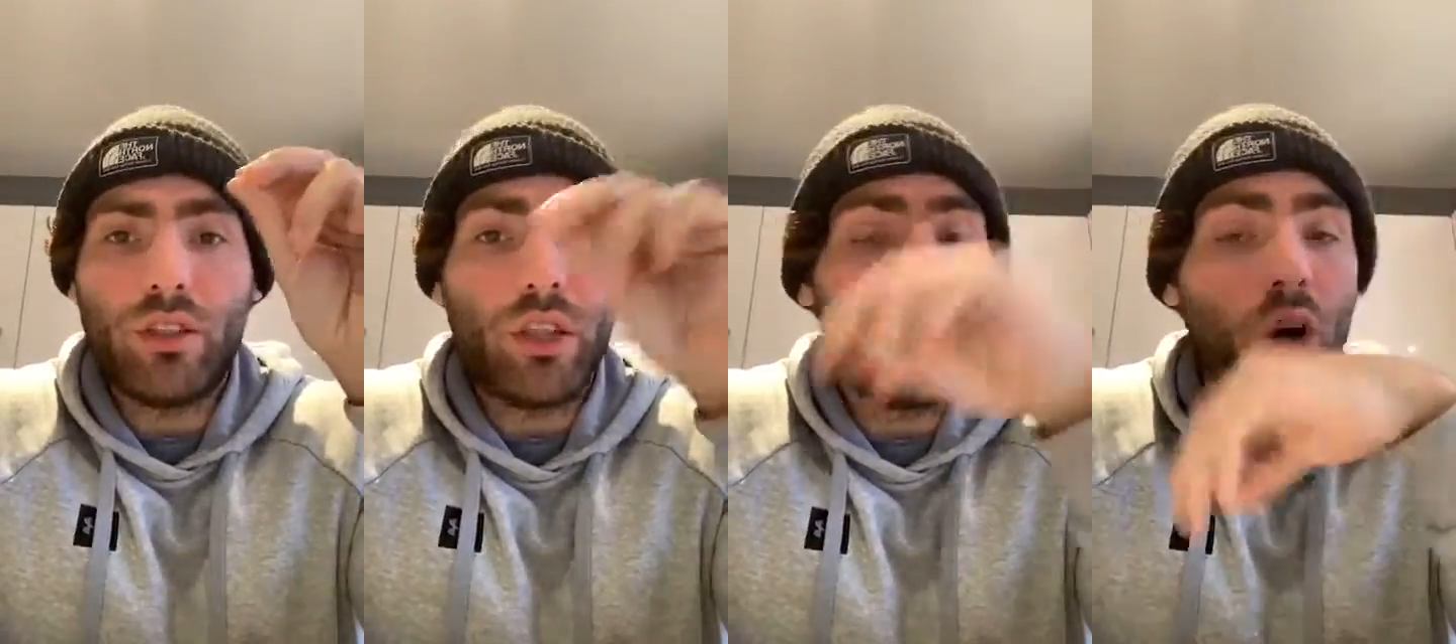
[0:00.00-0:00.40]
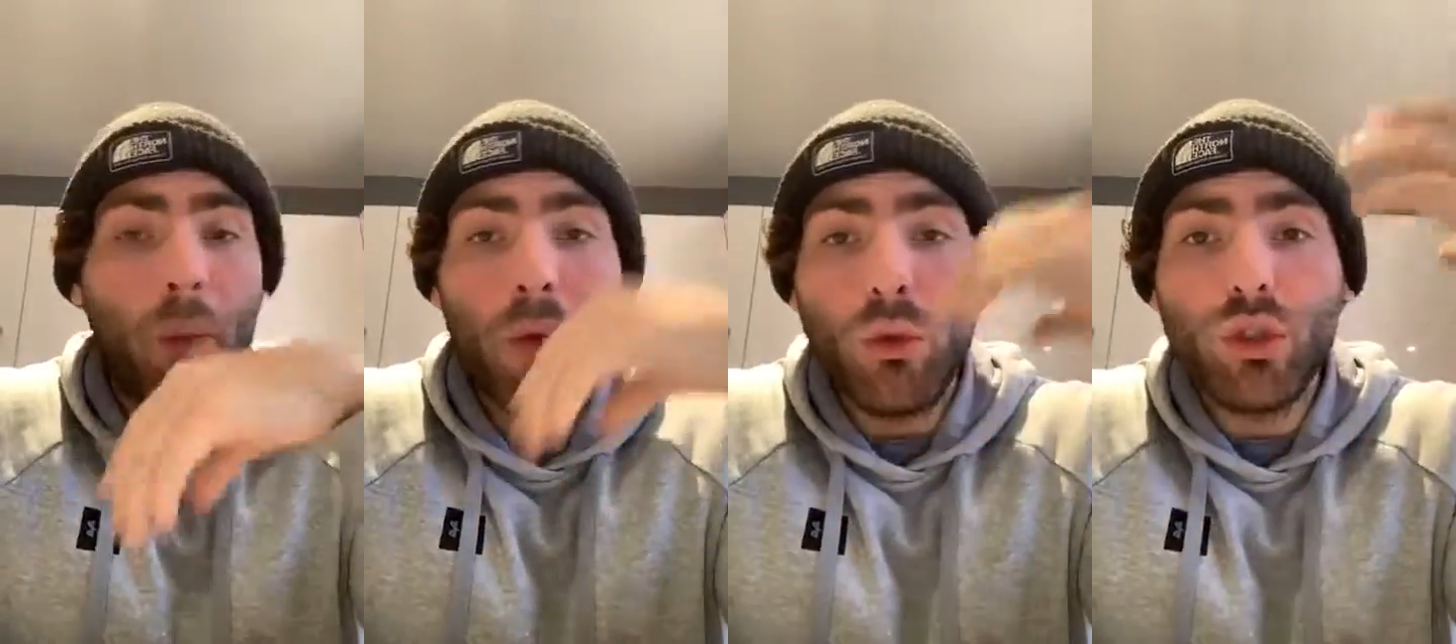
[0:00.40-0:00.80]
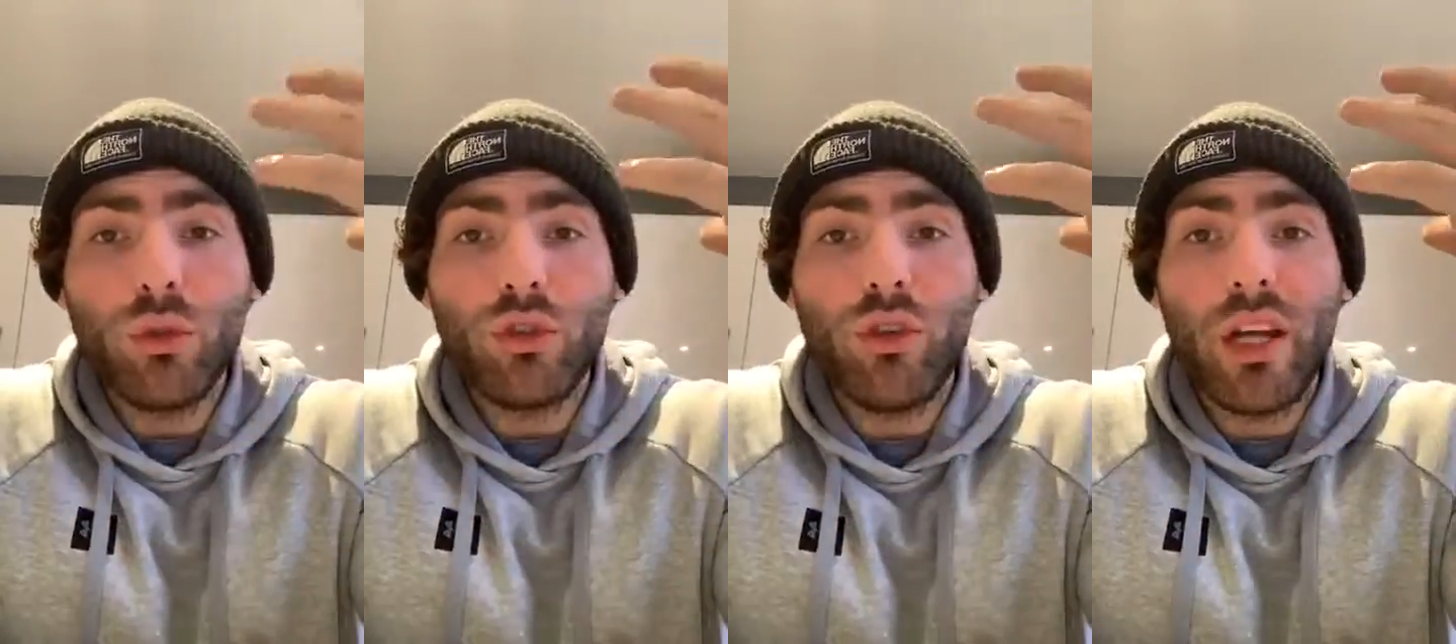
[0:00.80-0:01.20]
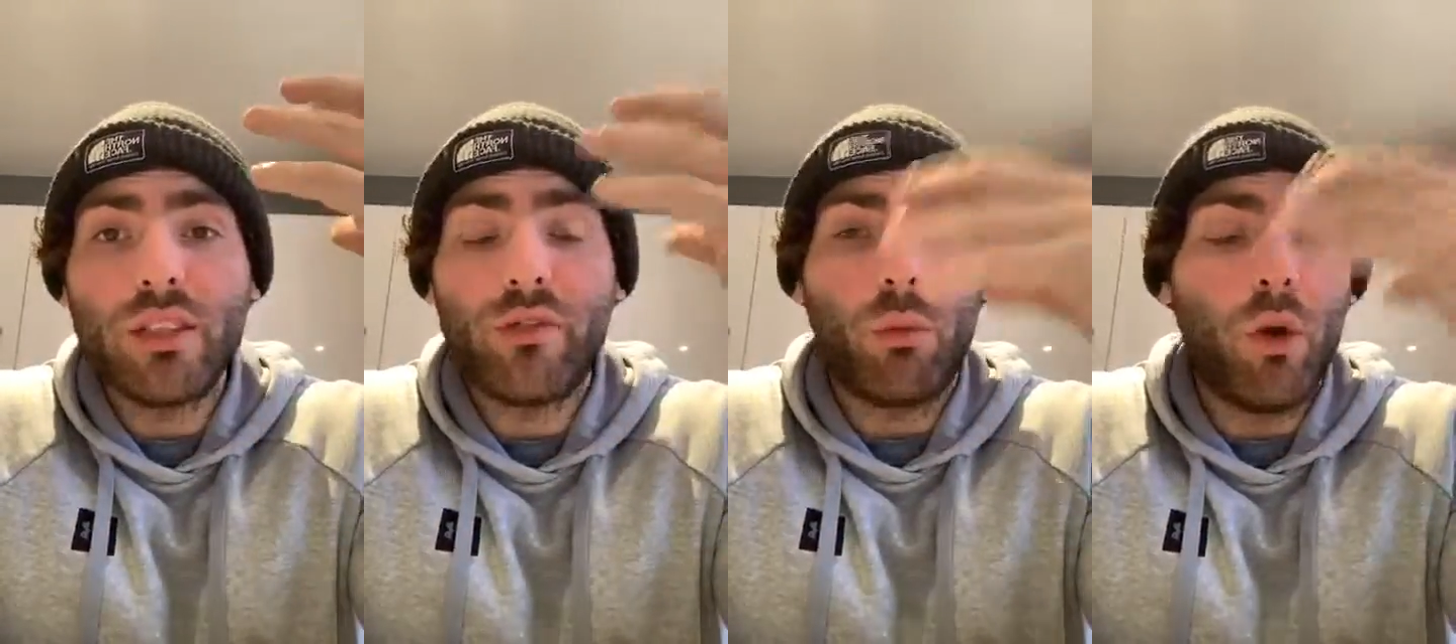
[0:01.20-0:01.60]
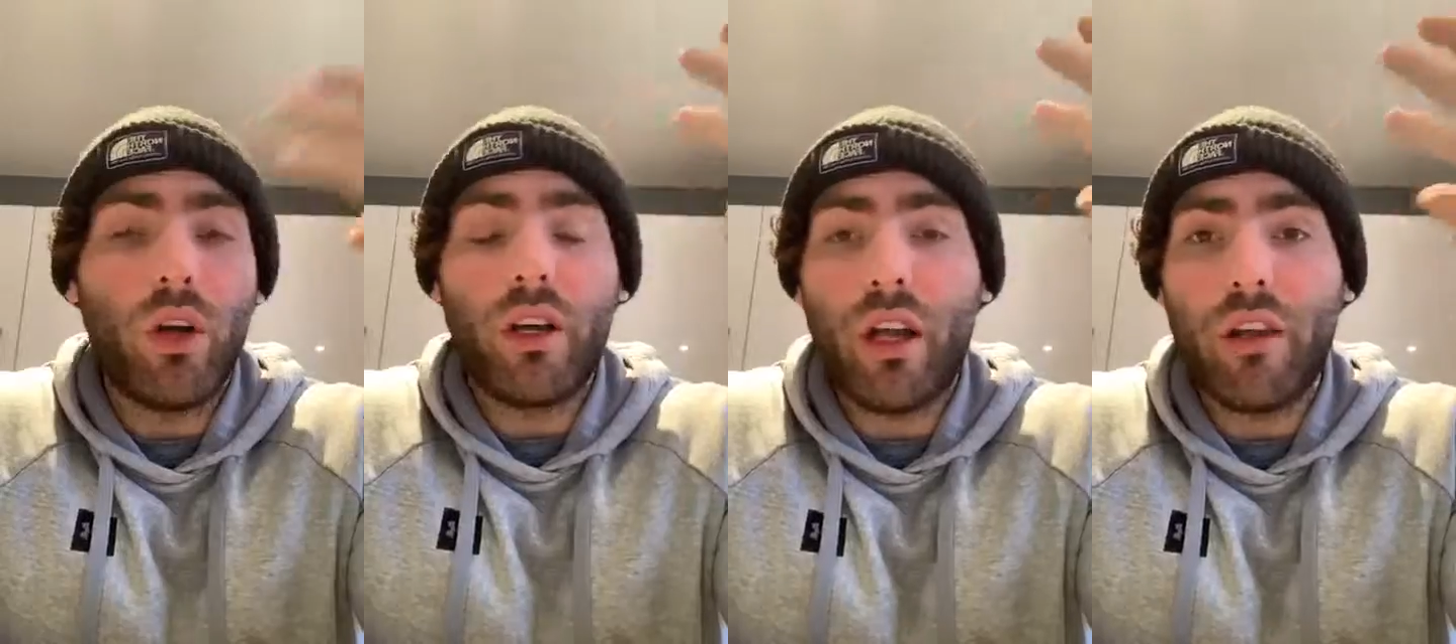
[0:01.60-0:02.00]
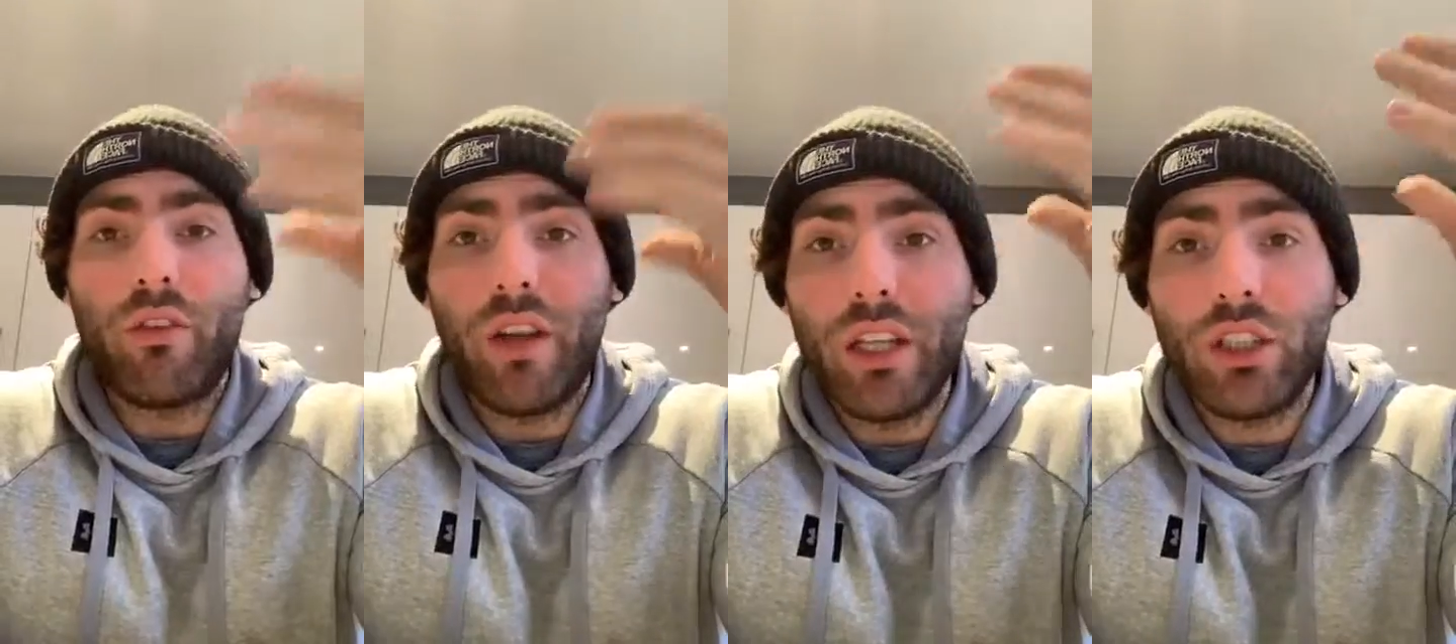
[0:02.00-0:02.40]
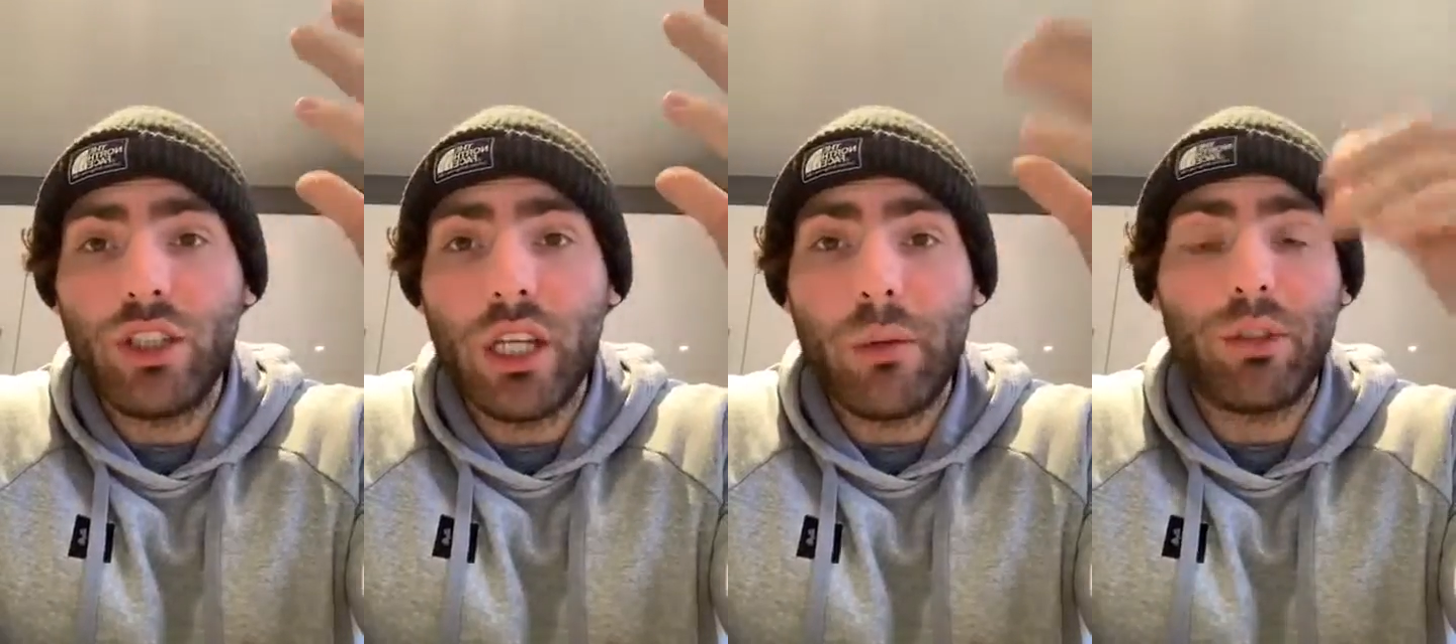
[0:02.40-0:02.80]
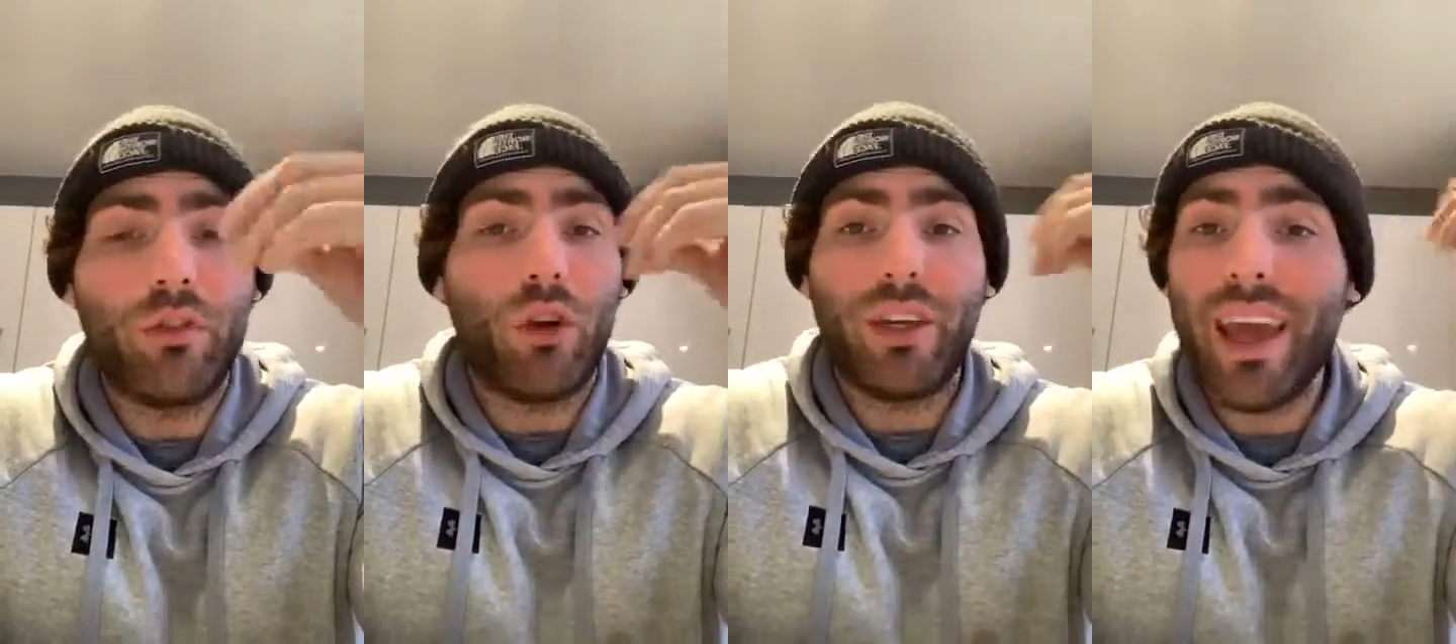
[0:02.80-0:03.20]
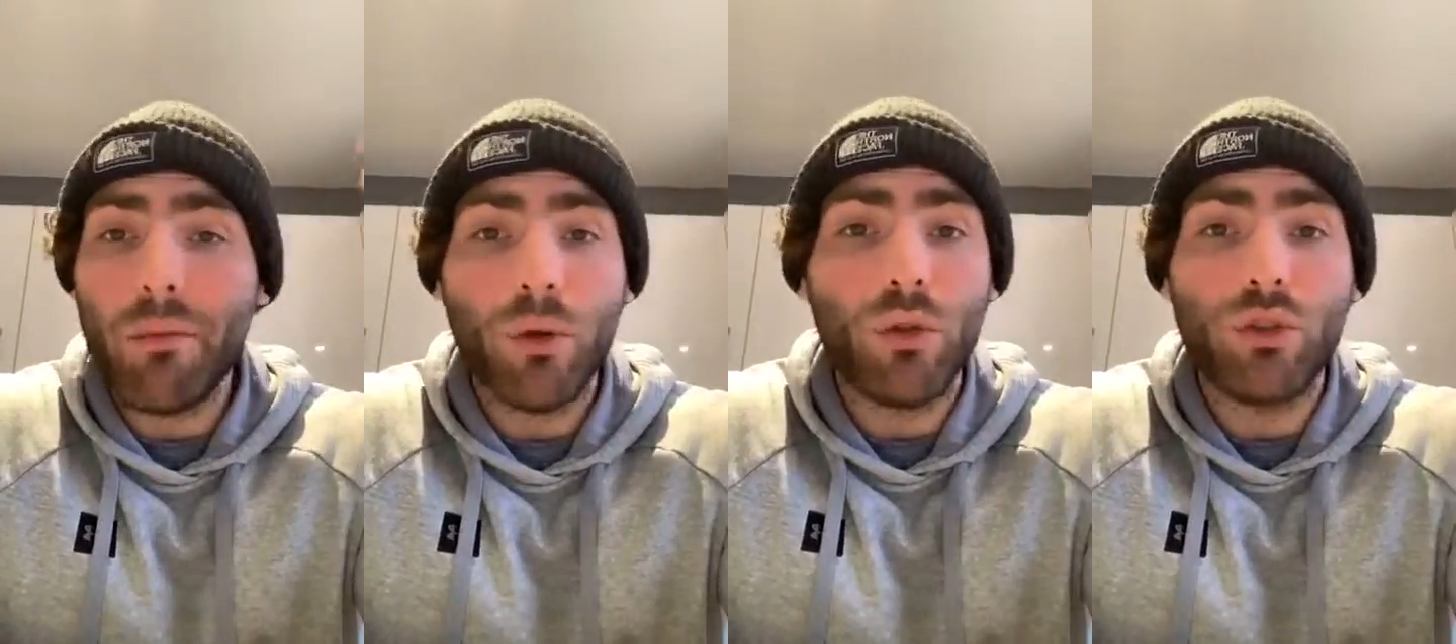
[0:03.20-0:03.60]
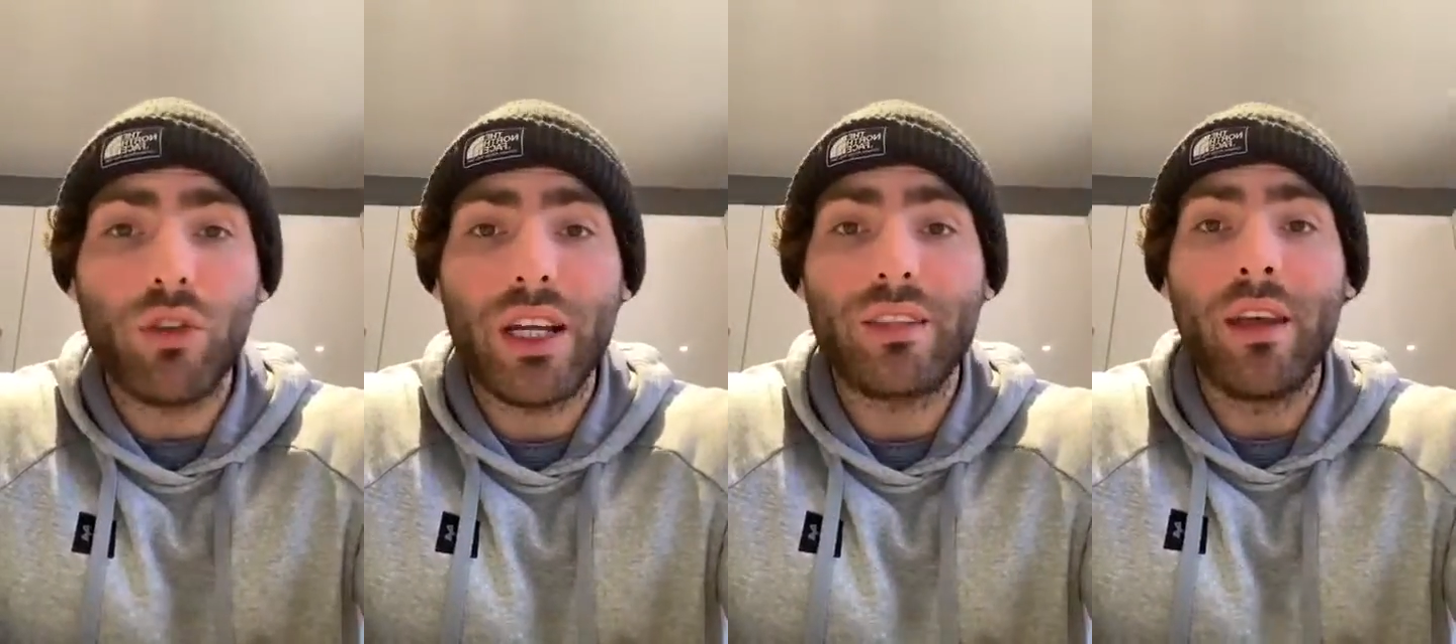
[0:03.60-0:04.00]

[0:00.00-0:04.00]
So you've got emotional stress from work and life and relationships. You've got chemical stress